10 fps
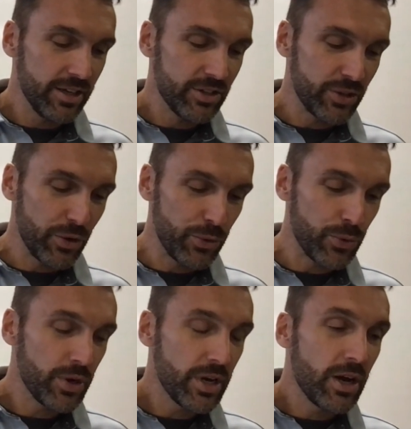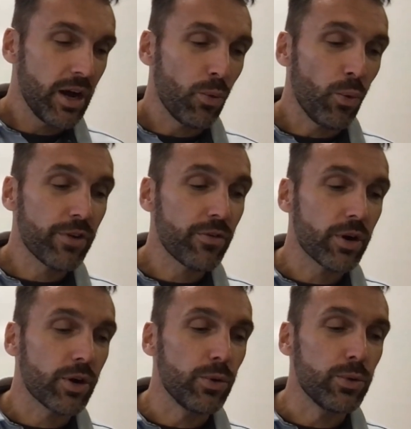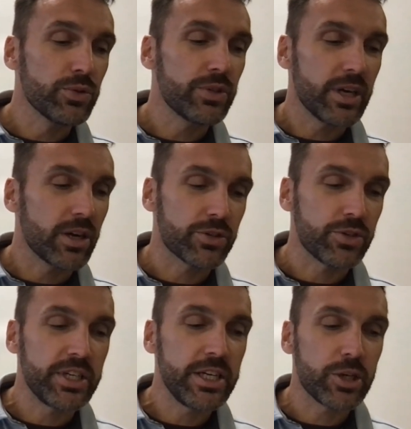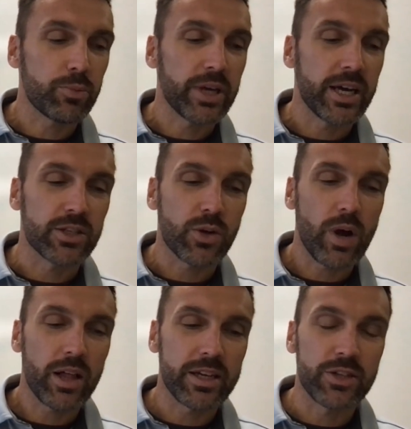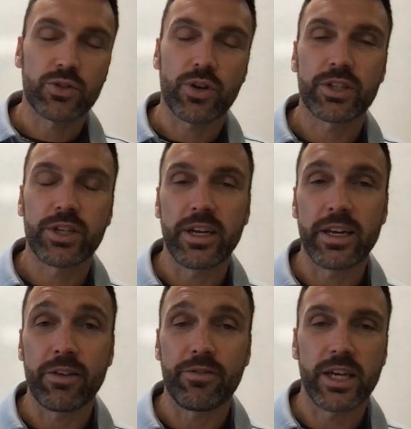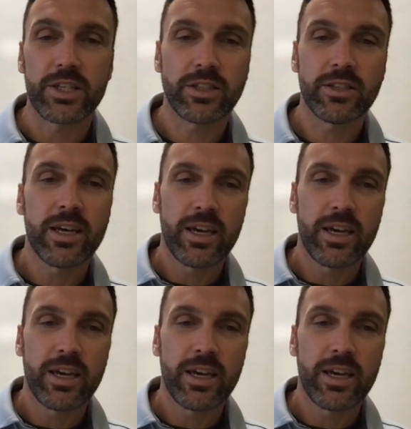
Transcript: So, one of our goals in our strategic plan is quality instruction and innovation.